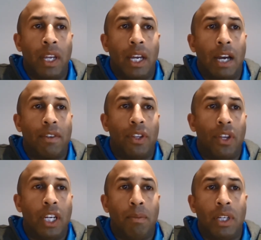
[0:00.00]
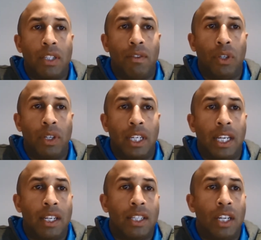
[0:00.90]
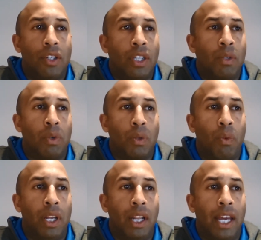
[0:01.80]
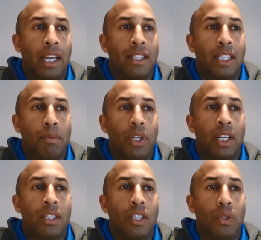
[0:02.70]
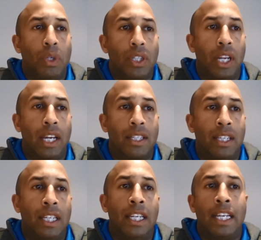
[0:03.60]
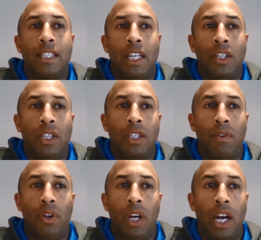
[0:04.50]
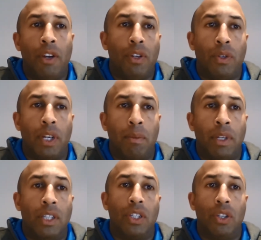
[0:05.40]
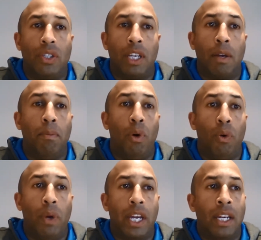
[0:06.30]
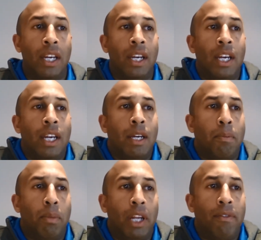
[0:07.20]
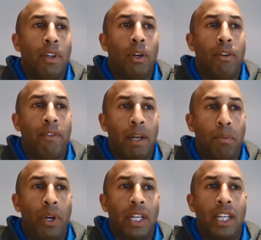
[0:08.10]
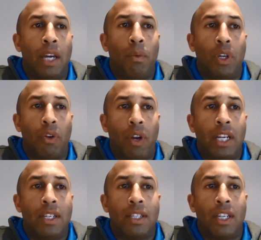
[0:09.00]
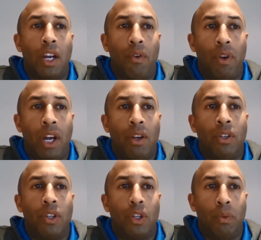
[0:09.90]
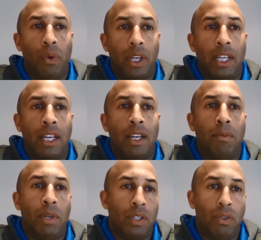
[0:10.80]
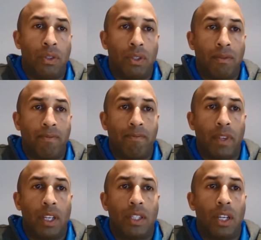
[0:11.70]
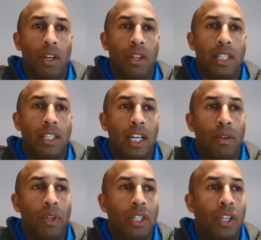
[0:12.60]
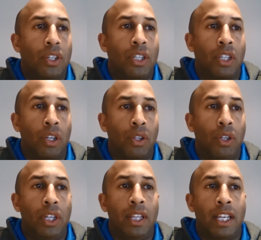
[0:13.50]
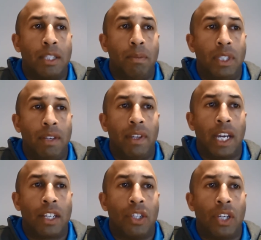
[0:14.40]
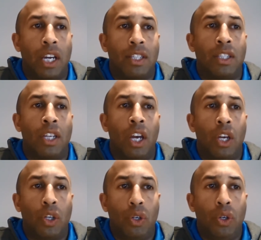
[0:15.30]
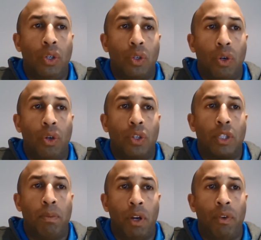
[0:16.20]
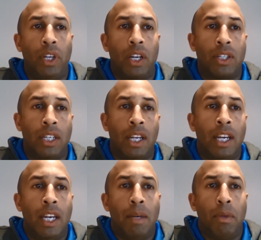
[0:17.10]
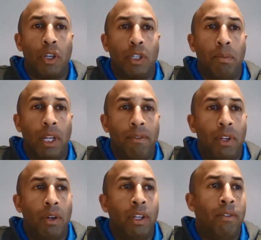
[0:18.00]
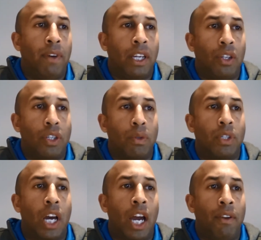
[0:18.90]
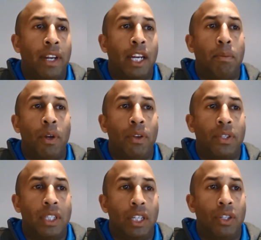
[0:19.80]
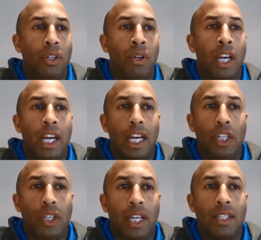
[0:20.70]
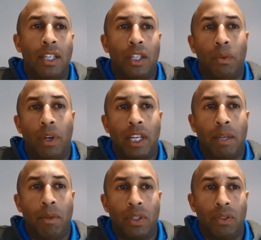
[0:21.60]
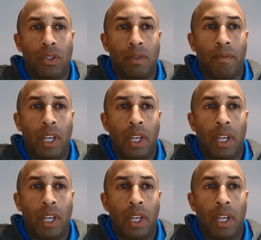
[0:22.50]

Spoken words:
After 30 minutes of doing knee extensions with one leg, subjects switched legs and did knee extensions for 120 minutes using more weight. Blood flow and fat breakdown were greatest around the working muscles. So the study researchers concluded that specific exercises could cause spot reduction because blood flow and fat use was higher in adipose tissue adjacent to working muscles.